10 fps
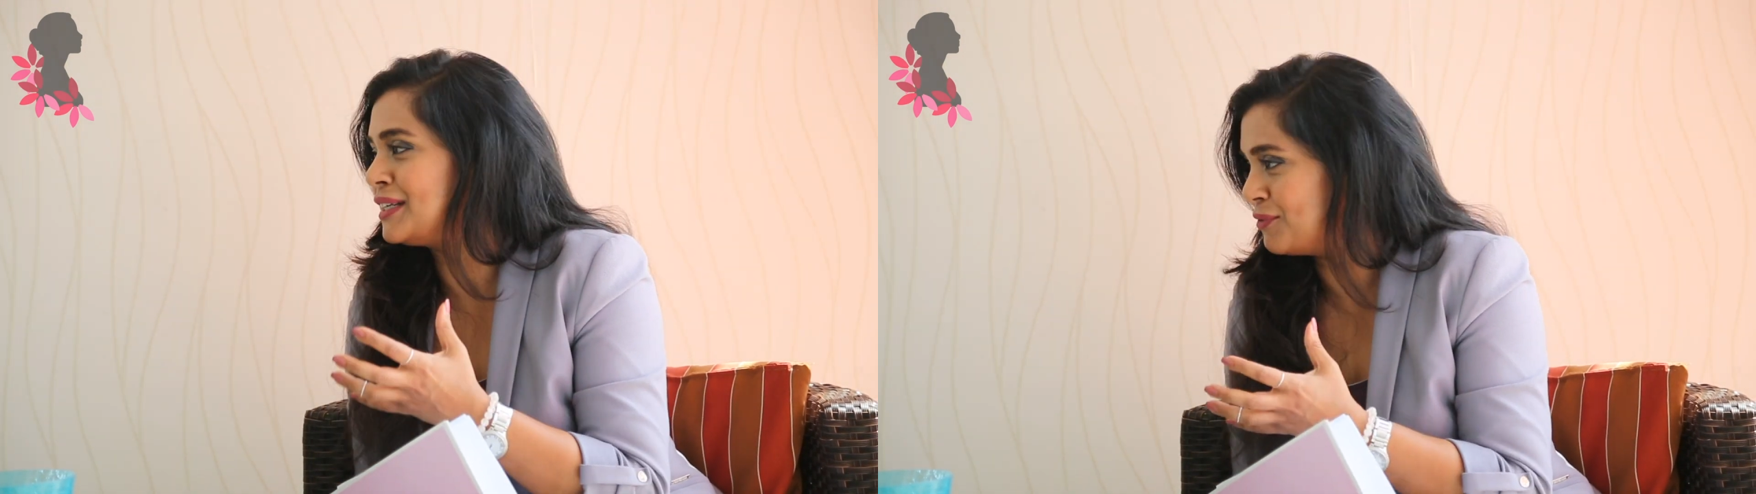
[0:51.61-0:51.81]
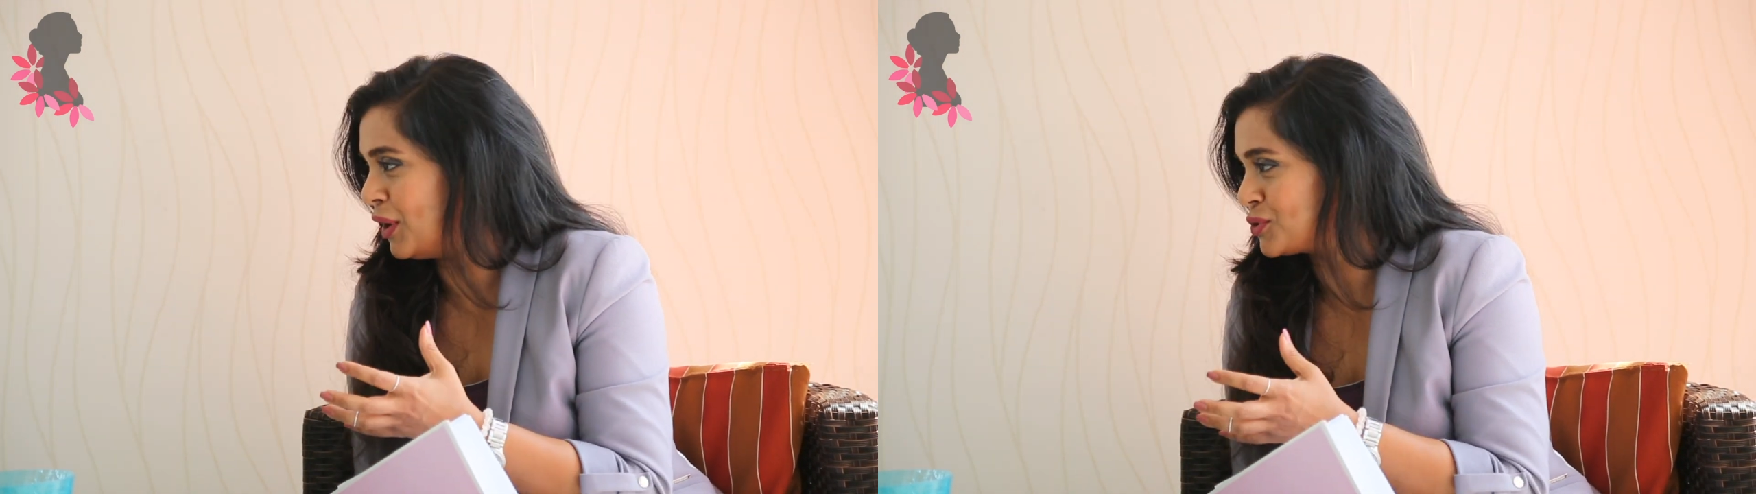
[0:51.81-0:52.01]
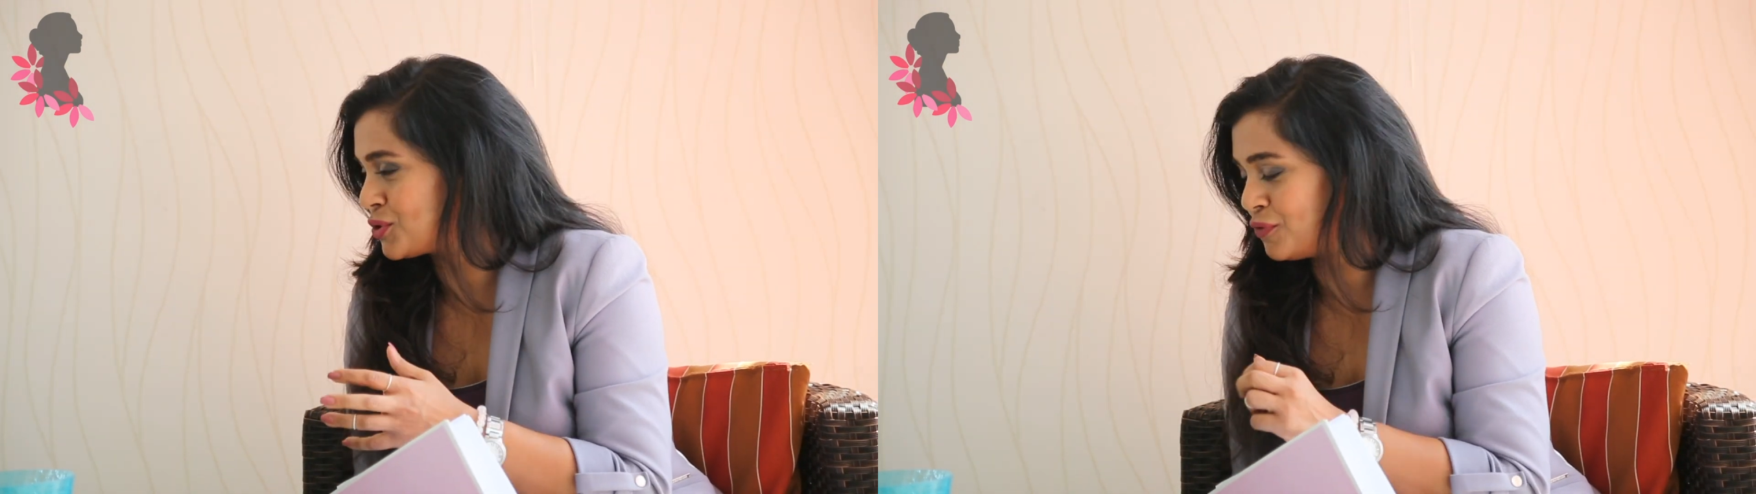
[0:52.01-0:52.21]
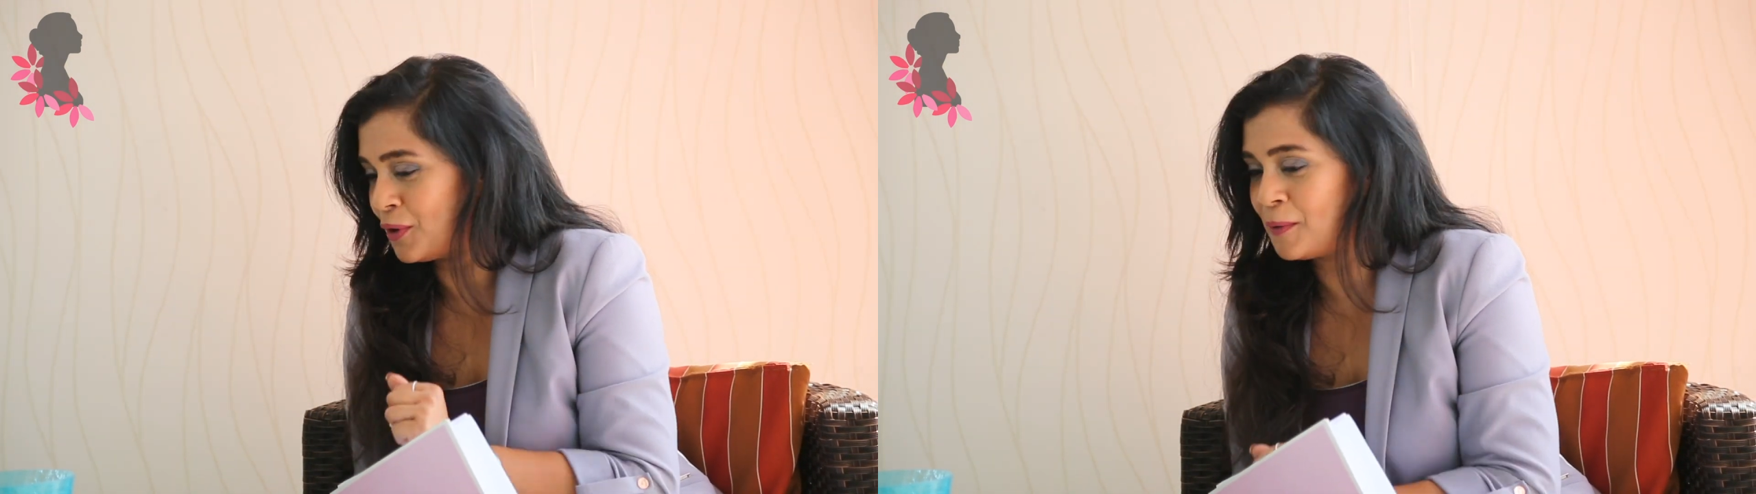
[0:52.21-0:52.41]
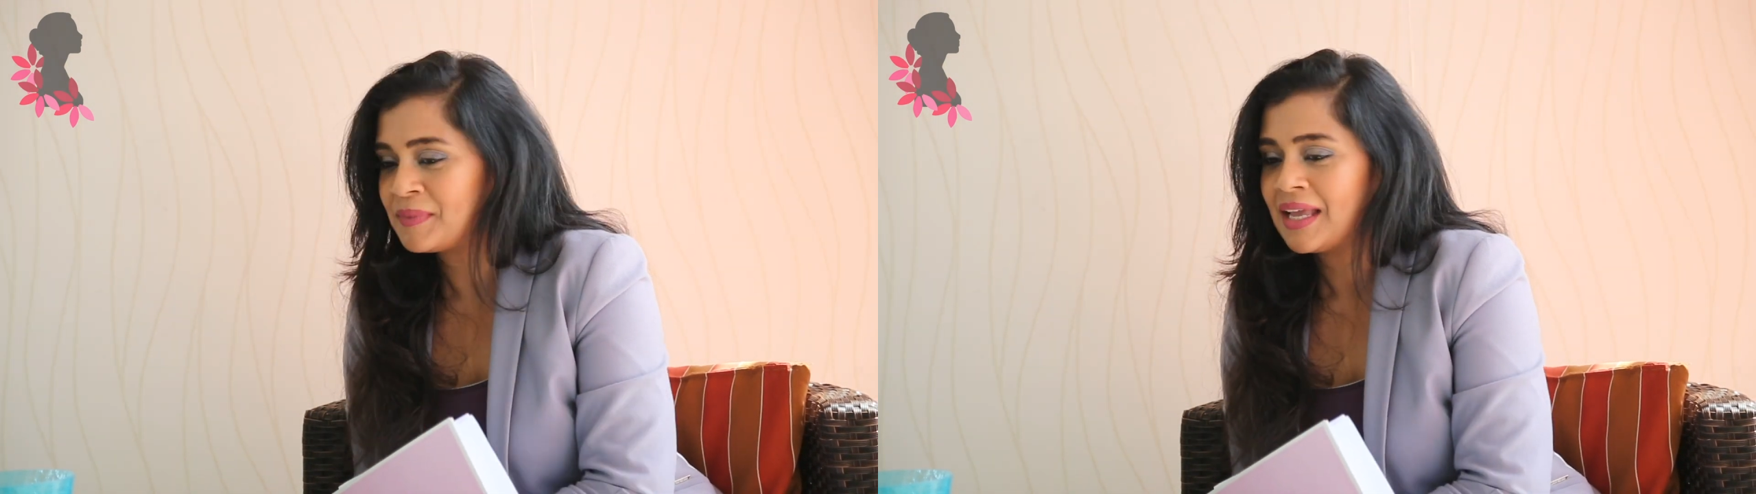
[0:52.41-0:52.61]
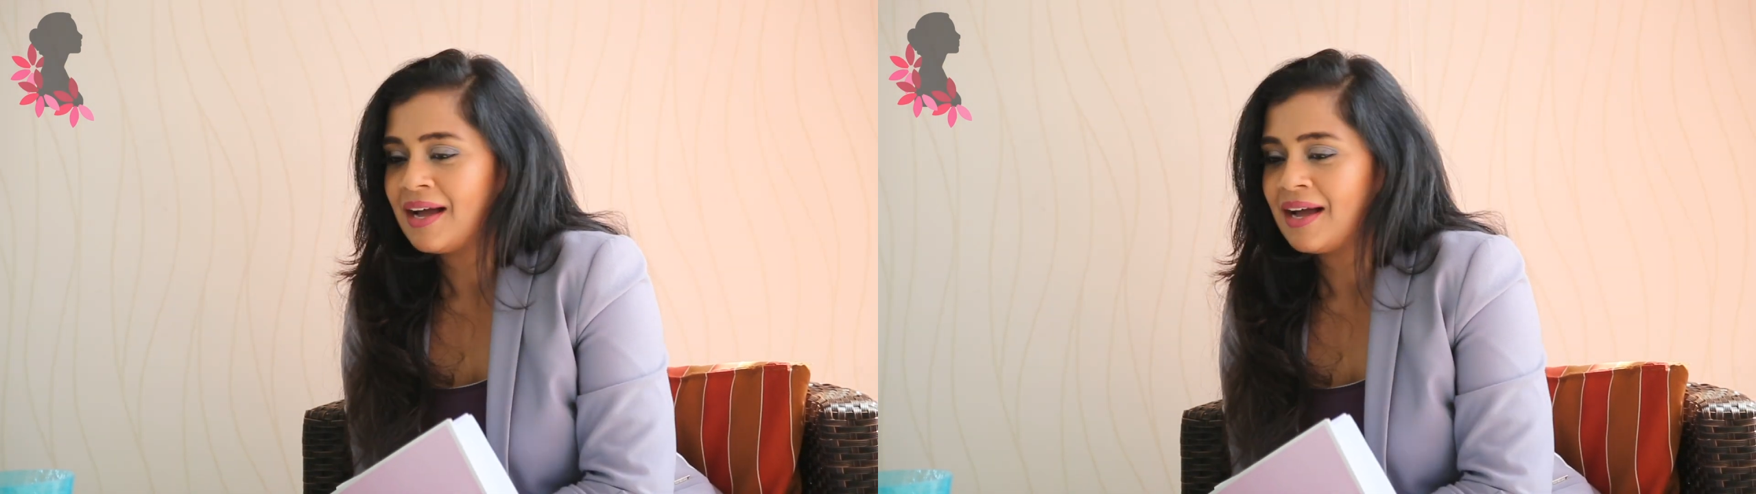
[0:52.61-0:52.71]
vouch for.